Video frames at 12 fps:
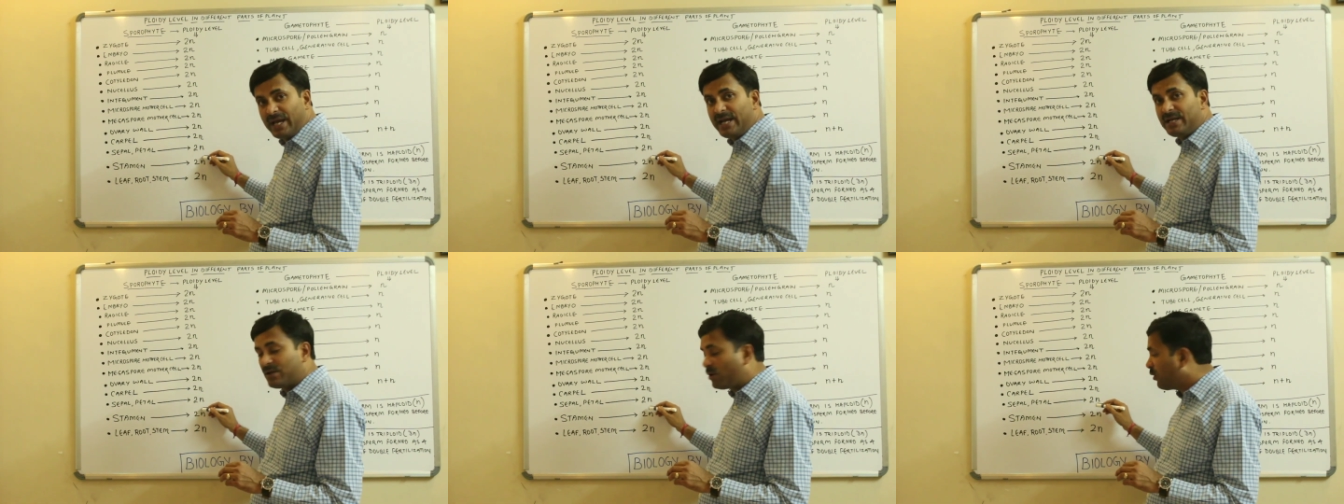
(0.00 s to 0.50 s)

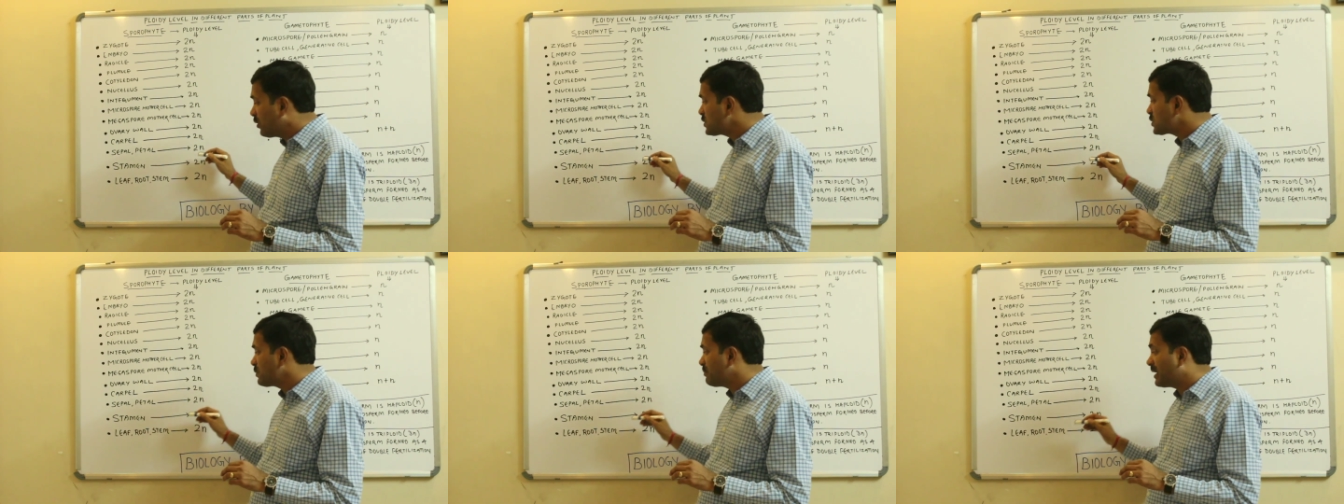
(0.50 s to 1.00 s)
And
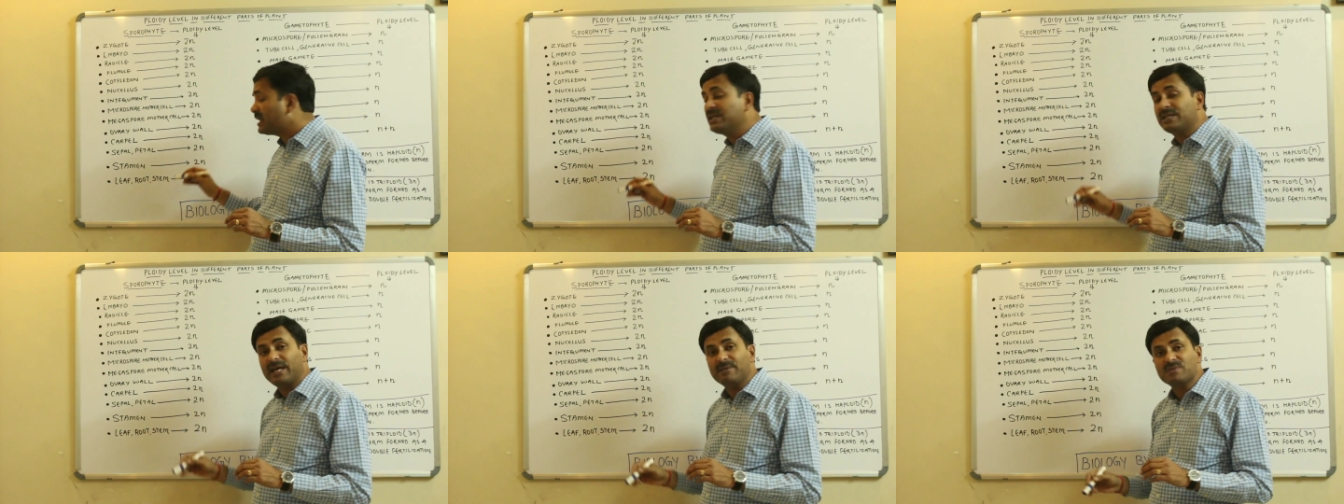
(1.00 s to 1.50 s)
also
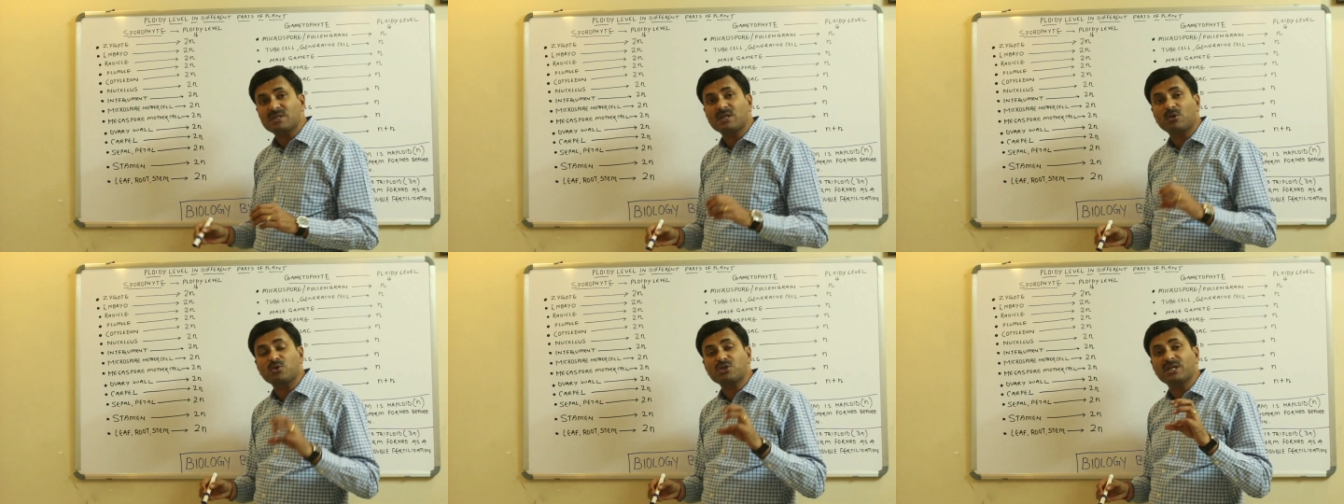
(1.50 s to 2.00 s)
many times
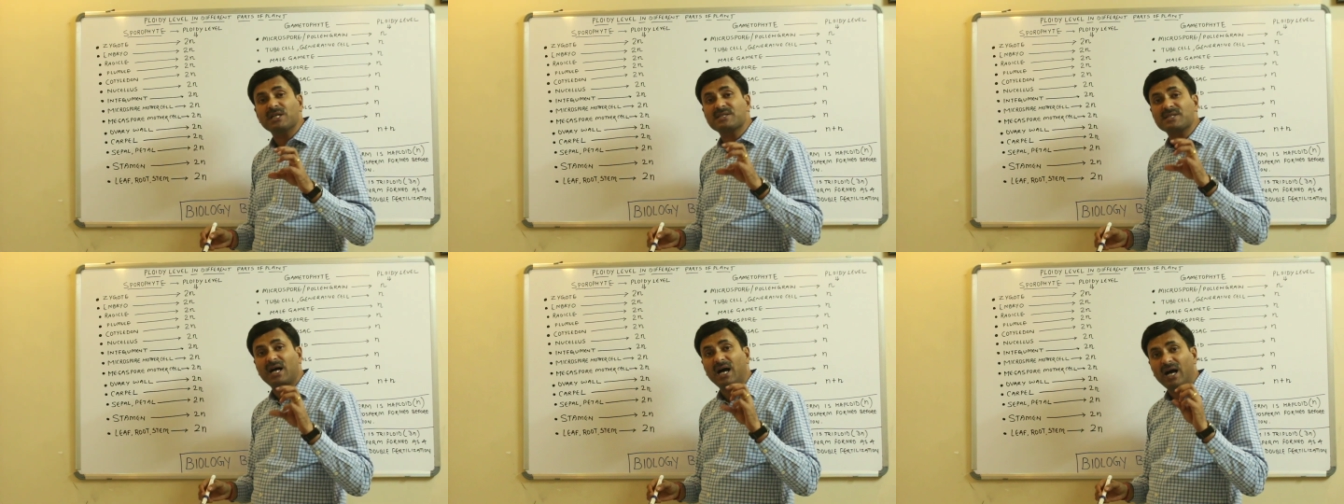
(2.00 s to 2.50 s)
the question
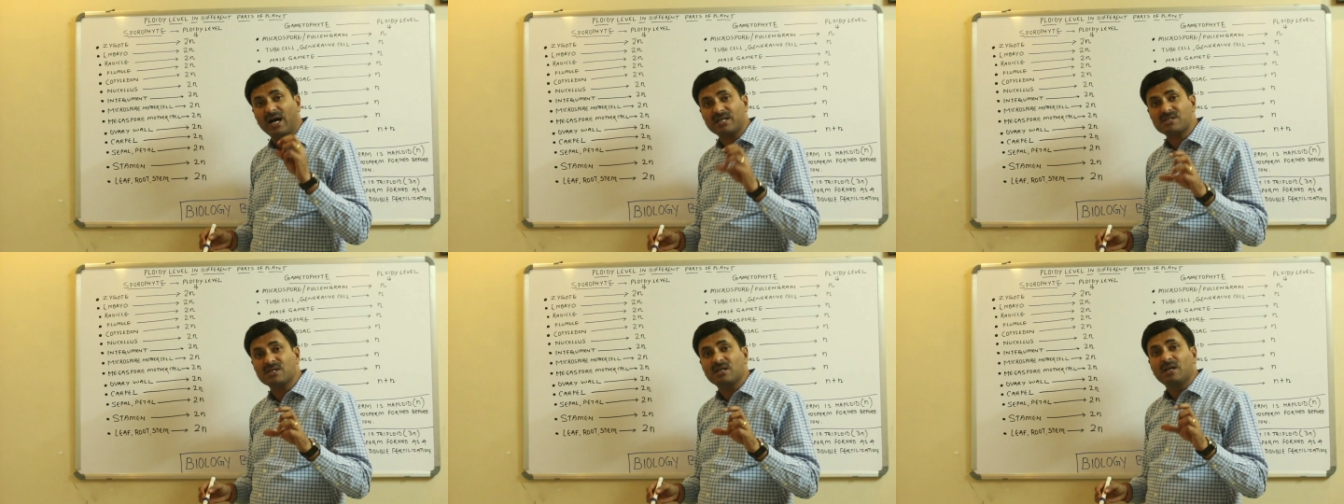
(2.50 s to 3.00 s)
is
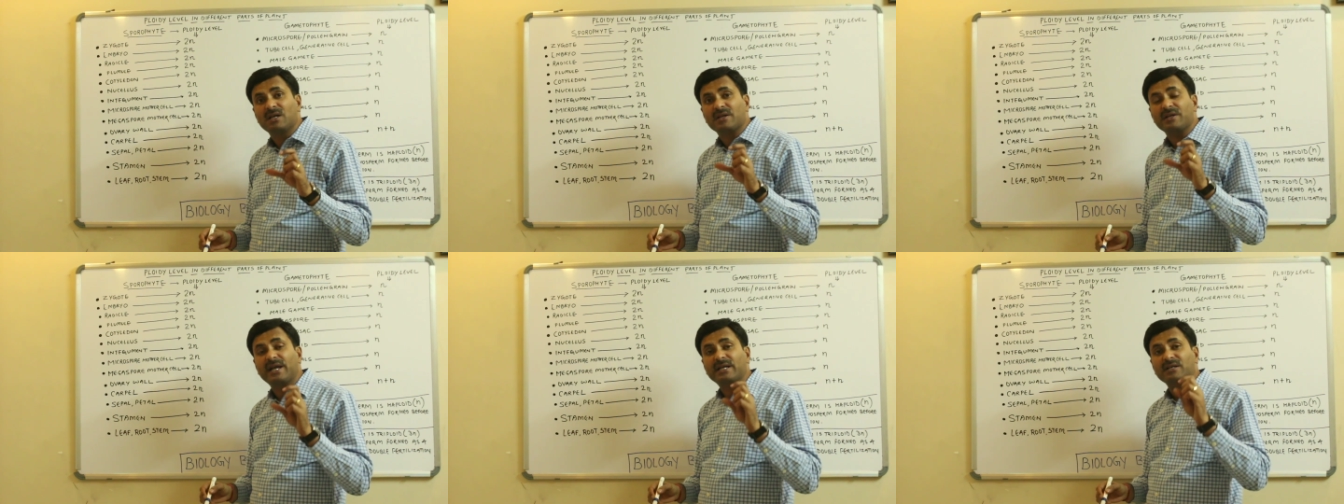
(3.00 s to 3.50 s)
asked
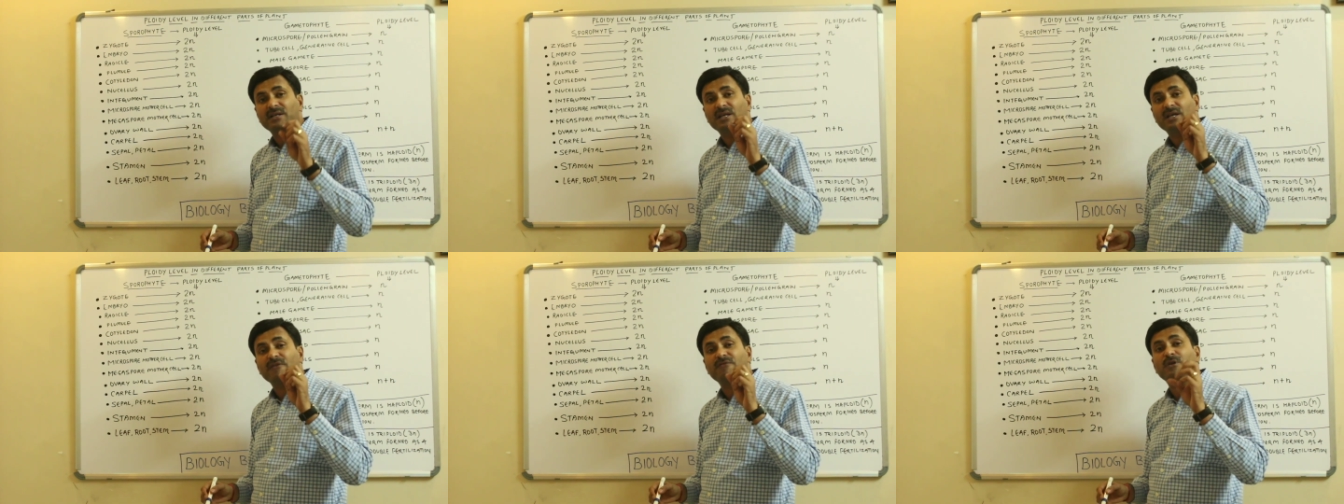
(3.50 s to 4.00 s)
that
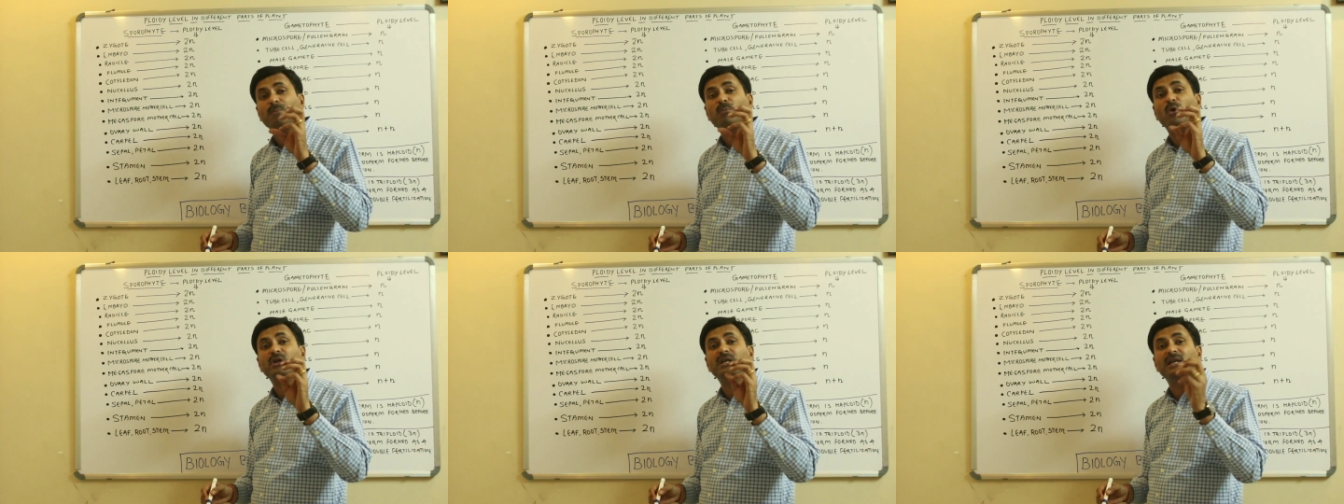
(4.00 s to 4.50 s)
if the
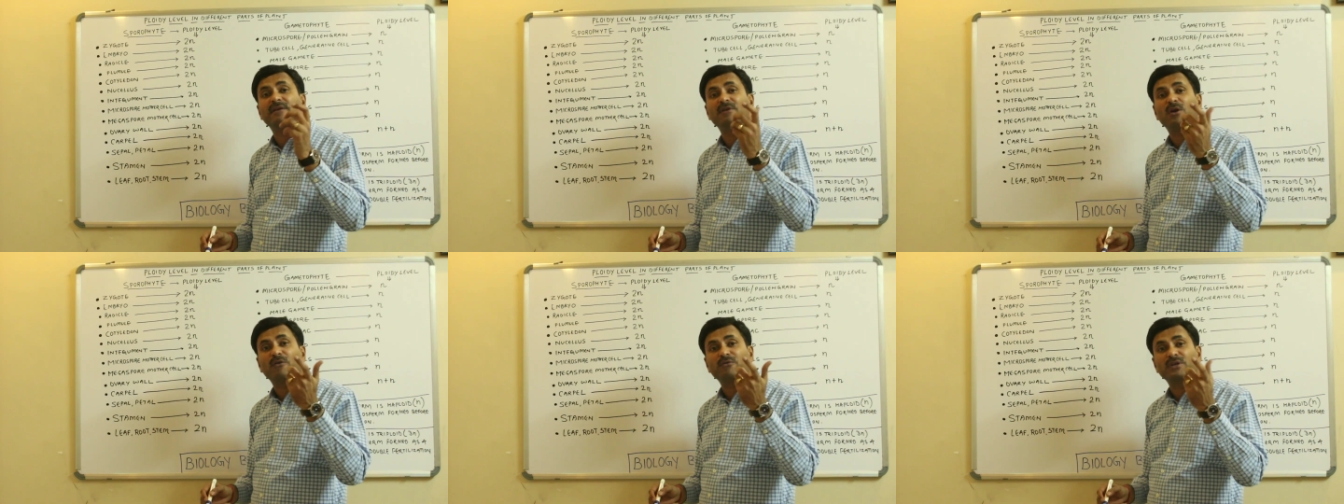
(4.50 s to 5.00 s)
ploidy
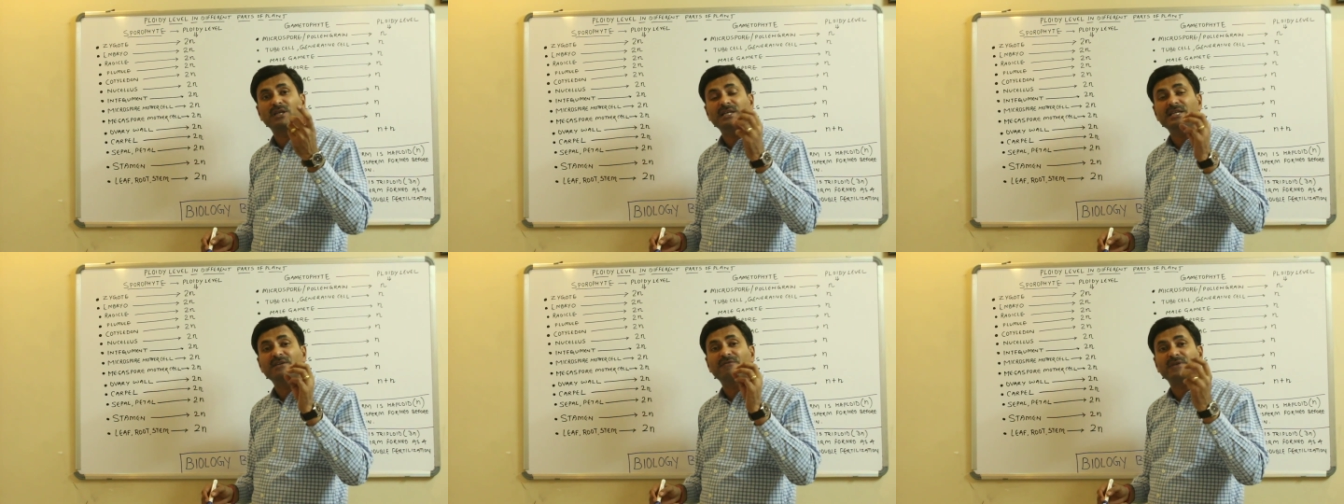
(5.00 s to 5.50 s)
level of the
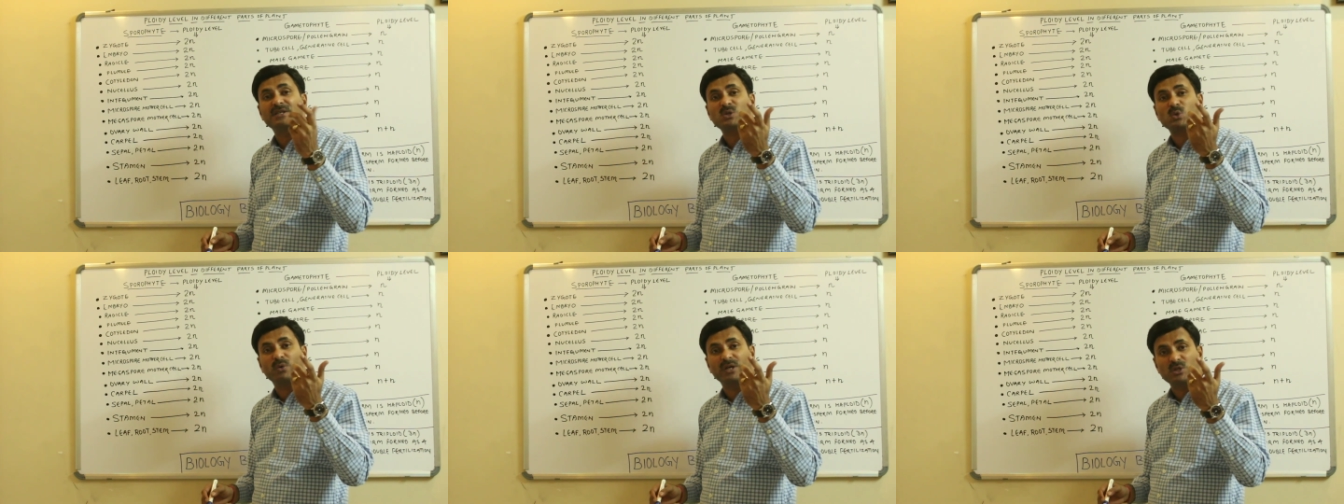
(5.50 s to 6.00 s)
leaf
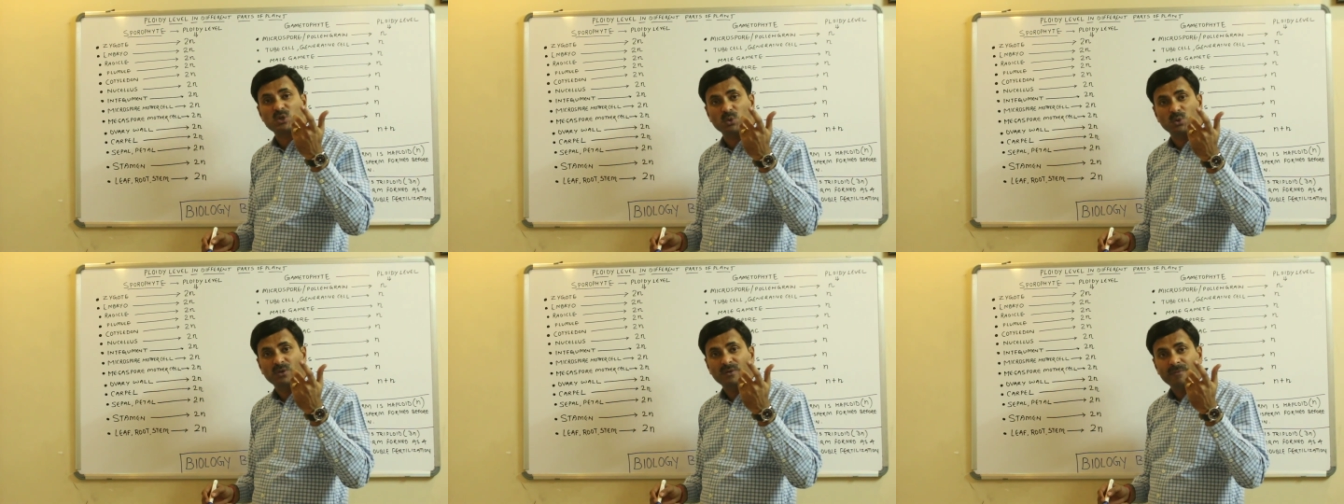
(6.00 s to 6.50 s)
is so and
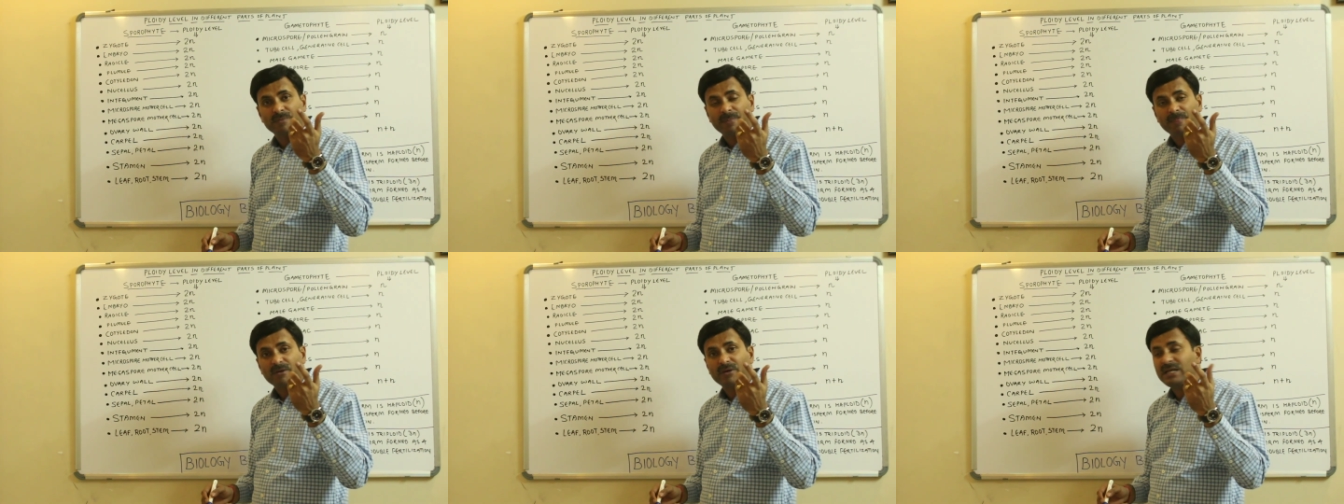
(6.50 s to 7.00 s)
so,
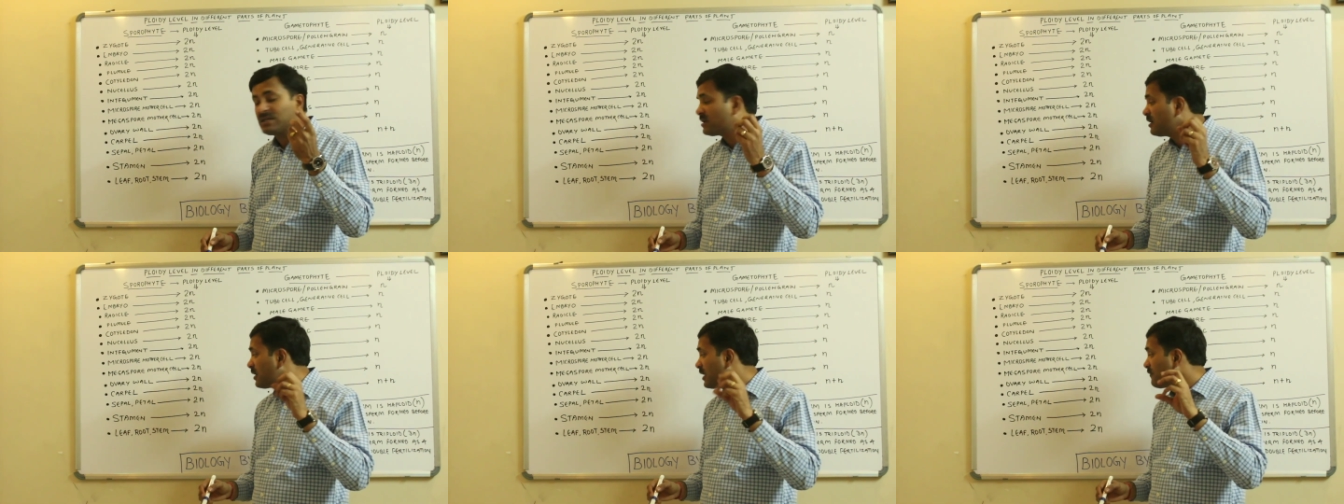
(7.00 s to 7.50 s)
right?